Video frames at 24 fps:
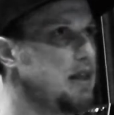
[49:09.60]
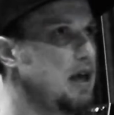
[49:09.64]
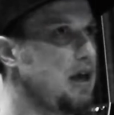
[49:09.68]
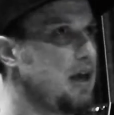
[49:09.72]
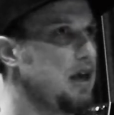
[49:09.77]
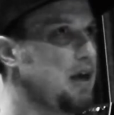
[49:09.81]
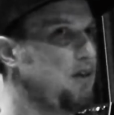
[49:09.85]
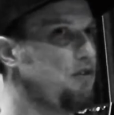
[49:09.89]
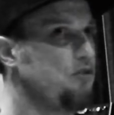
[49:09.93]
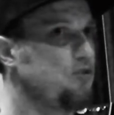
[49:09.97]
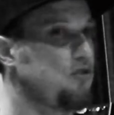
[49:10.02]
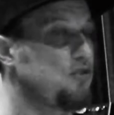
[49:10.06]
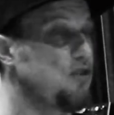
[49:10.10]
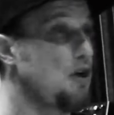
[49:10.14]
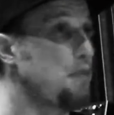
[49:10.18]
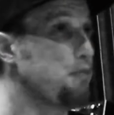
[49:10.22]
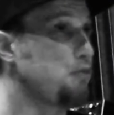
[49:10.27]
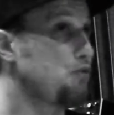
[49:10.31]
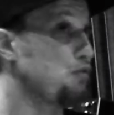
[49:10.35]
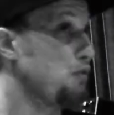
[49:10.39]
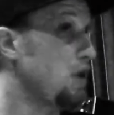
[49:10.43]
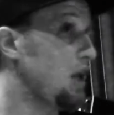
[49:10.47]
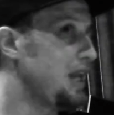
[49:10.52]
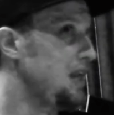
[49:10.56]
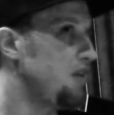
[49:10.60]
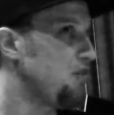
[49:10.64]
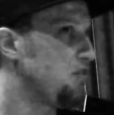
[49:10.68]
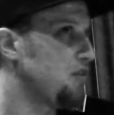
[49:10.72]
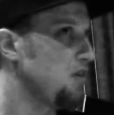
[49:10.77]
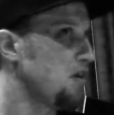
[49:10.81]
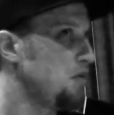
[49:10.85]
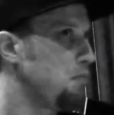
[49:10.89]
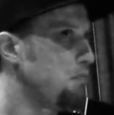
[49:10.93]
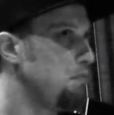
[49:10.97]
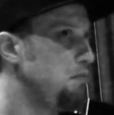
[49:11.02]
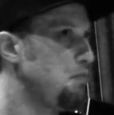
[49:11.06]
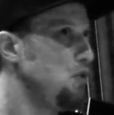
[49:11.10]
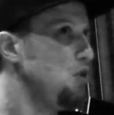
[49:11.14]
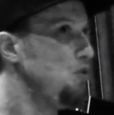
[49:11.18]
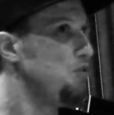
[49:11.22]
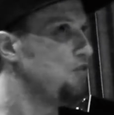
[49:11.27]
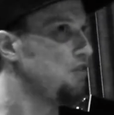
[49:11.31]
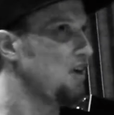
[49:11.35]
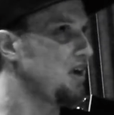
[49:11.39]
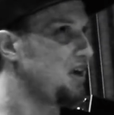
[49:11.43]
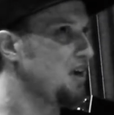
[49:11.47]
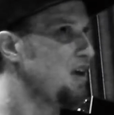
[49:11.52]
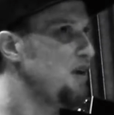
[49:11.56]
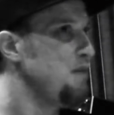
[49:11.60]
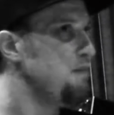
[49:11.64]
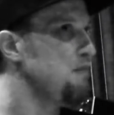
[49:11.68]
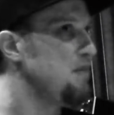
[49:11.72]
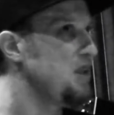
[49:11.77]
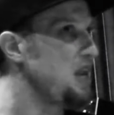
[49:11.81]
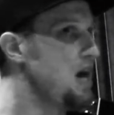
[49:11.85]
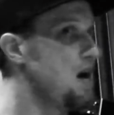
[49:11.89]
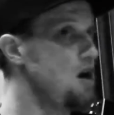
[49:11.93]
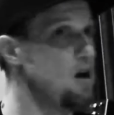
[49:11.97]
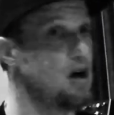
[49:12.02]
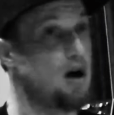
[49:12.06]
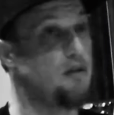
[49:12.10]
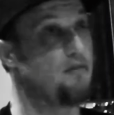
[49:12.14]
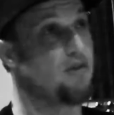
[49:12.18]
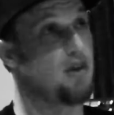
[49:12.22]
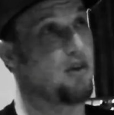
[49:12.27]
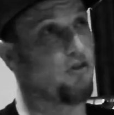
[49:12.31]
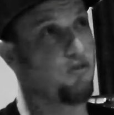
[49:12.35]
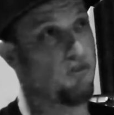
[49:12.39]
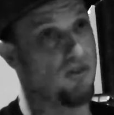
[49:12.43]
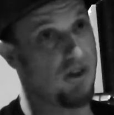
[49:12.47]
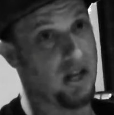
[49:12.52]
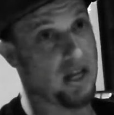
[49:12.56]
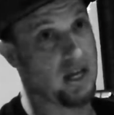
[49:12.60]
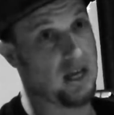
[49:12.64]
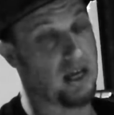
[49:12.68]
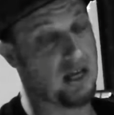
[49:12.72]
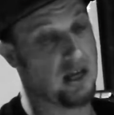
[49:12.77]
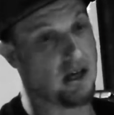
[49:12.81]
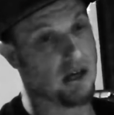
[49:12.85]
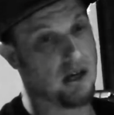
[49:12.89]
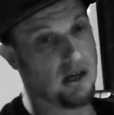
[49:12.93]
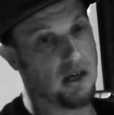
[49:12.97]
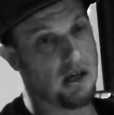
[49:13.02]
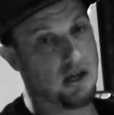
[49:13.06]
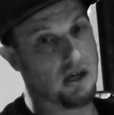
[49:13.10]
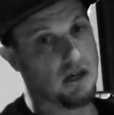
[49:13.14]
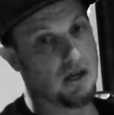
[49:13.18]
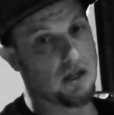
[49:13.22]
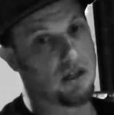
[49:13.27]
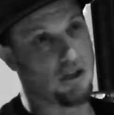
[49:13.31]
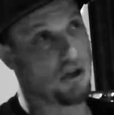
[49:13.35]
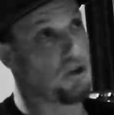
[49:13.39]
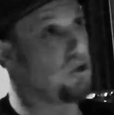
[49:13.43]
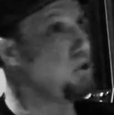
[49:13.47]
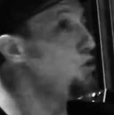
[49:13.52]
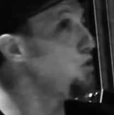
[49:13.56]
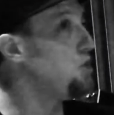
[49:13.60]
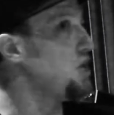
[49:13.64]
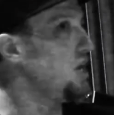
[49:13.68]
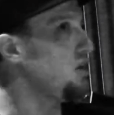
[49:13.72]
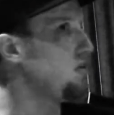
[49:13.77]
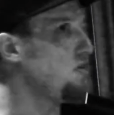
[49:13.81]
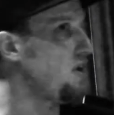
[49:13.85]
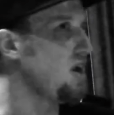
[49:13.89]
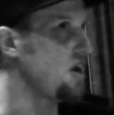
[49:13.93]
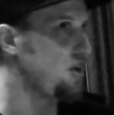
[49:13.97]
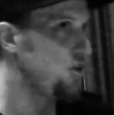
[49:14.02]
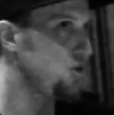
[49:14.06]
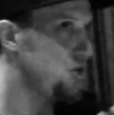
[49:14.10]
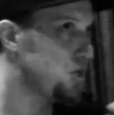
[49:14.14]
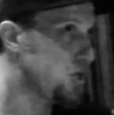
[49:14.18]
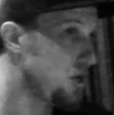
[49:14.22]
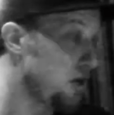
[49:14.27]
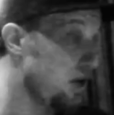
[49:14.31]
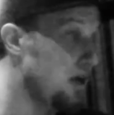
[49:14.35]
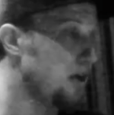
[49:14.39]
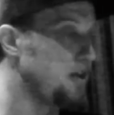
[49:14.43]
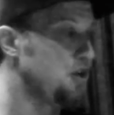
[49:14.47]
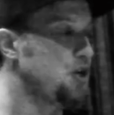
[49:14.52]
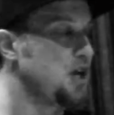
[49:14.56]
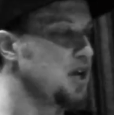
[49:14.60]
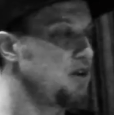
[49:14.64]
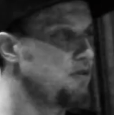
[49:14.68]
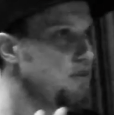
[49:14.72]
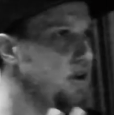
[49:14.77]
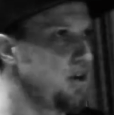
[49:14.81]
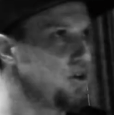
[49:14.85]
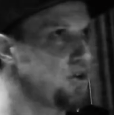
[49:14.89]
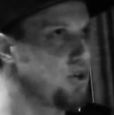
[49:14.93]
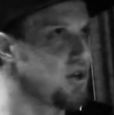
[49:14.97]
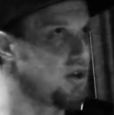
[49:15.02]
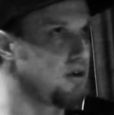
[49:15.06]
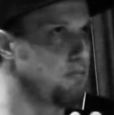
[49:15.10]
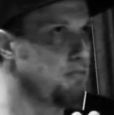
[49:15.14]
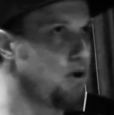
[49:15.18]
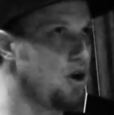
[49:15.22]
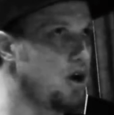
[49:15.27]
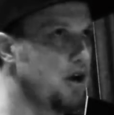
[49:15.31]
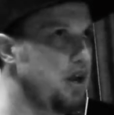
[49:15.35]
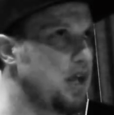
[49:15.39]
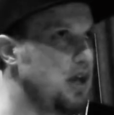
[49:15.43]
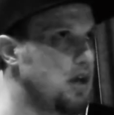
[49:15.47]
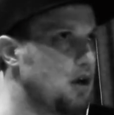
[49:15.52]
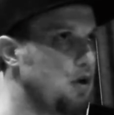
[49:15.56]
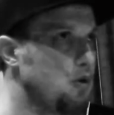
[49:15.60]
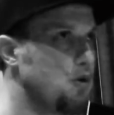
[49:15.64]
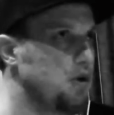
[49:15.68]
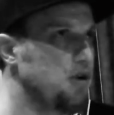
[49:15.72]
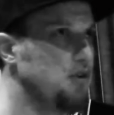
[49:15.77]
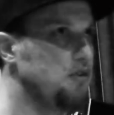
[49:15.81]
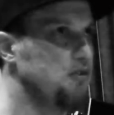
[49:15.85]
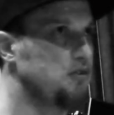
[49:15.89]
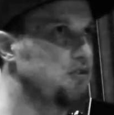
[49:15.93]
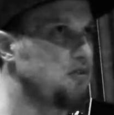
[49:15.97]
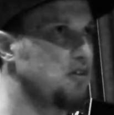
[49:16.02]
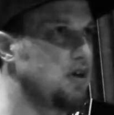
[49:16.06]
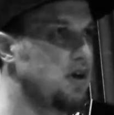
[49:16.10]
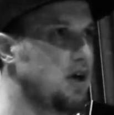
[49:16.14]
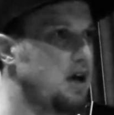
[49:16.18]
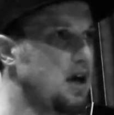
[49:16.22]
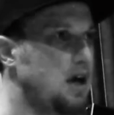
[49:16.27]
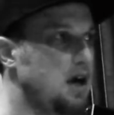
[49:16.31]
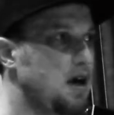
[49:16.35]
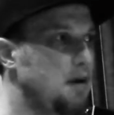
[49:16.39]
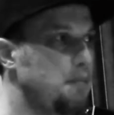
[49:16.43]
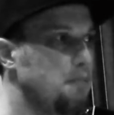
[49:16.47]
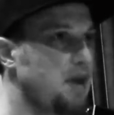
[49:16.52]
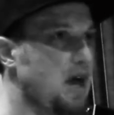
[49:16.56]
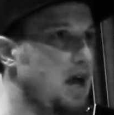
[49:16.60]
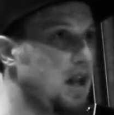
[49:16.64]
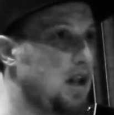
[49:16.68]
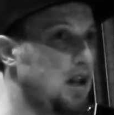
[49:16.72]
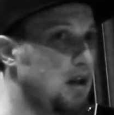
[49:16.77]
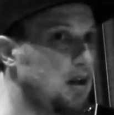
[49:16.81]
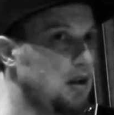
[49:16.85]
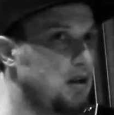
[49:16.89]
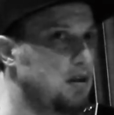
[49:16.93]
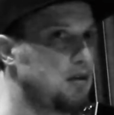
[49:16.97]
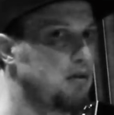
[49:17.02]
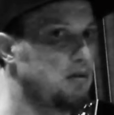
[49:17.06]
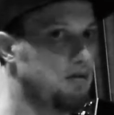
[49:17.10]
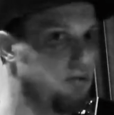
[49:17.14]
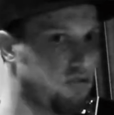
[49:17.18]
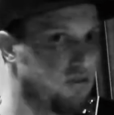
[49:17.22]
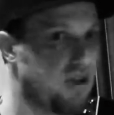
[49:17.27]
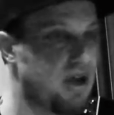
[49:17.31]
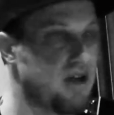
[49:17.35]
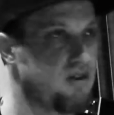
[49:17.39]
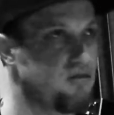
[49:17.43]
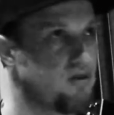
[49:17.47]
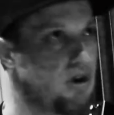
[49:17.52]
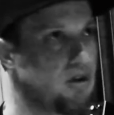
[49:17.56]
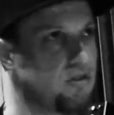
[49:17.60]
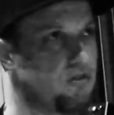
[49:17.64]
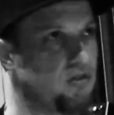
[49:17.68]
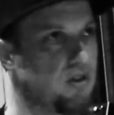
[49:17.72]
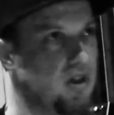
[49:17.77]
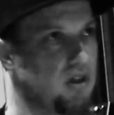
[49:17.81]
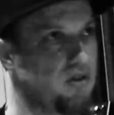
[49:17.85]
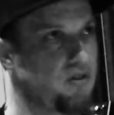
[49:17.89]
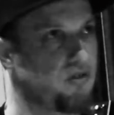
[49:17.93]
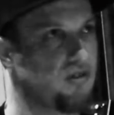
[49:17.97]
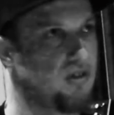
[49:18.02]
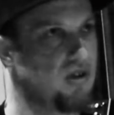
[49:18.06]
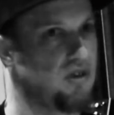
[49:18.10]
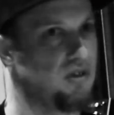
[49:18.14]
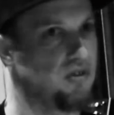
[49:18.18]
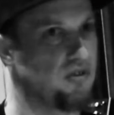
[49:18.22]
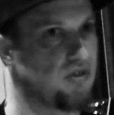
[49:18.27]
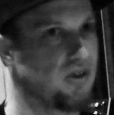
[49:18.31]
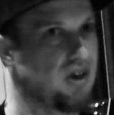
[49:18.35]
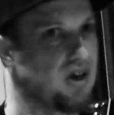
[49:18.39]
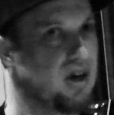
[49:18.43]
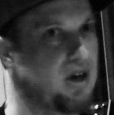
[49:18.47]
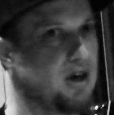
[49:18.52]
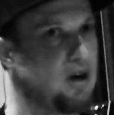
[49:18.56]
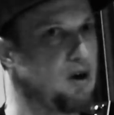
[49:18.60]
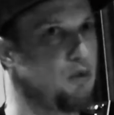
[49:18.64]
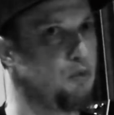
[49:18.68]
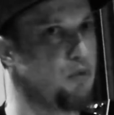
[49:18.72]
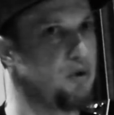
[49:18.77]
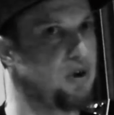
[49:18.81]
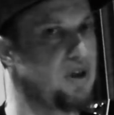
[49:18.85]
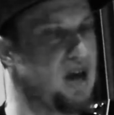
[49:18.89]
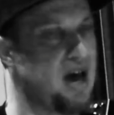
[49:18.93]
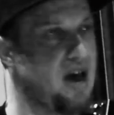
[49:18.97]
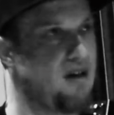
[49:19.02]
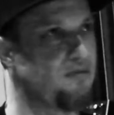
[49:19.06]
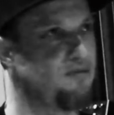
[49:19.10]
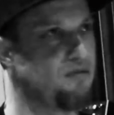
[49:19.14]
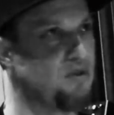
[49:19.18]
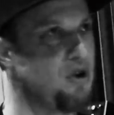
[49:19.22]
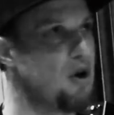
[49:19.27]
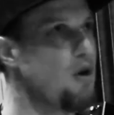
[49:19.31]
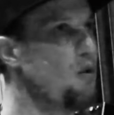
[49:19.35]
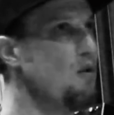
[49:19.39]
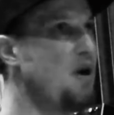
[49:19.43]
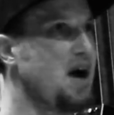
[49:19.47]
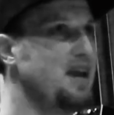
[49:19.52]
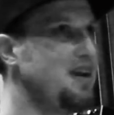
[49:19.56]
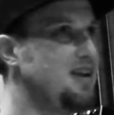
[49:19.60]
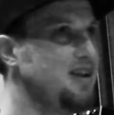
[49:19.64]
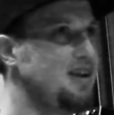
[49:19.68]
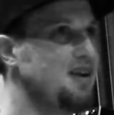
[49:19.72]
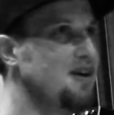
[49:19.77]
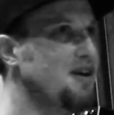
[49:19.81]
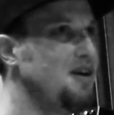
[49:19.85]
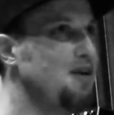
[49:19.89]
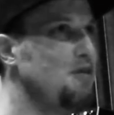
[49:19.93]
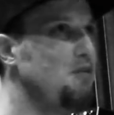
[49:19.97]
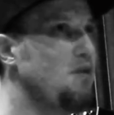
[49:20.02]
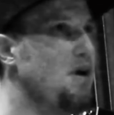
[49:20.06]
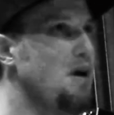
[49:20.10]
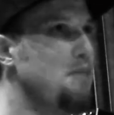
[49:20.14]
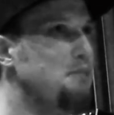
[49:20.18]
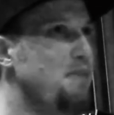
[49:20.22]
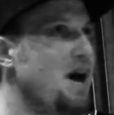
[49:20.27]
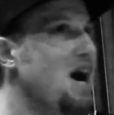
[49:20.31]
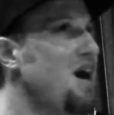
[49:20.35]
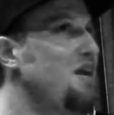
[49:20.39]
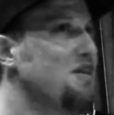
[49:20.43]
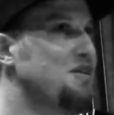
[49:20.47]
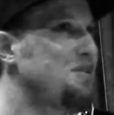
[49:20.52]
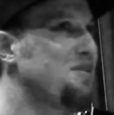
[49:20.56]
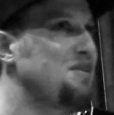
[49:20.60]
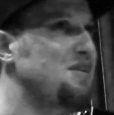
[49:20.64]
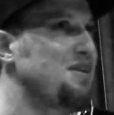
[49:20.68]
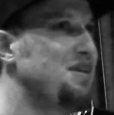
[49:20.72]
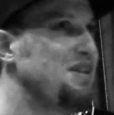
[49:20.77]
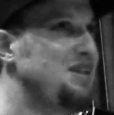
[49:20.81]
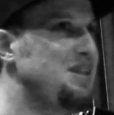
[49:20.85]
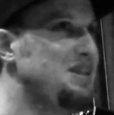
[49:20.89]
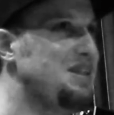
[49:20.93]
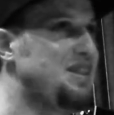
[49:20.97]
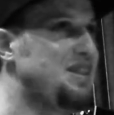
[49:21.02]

they stopped releasing music. Now, obviously, the new generation of partygoers and Psytrance listeners would have no idea about